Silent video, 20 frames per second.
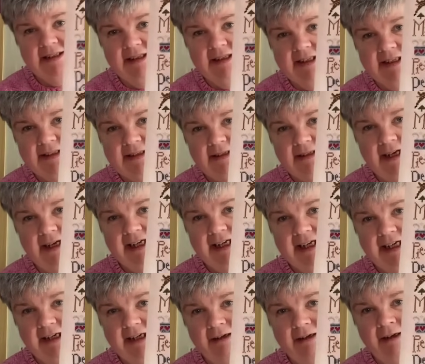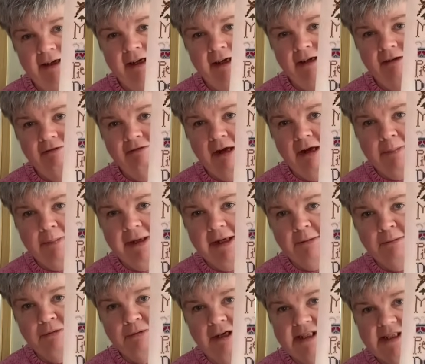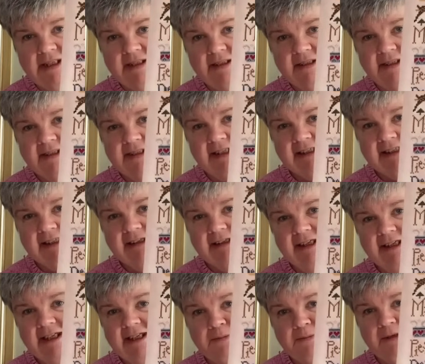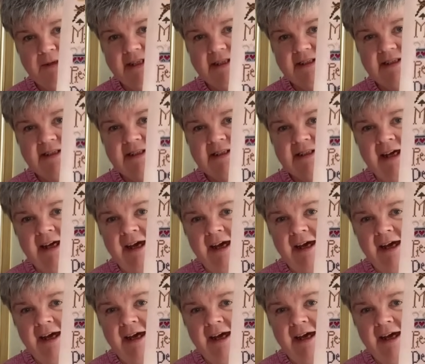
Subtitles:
this line here, wrapping presents, and I did these presents.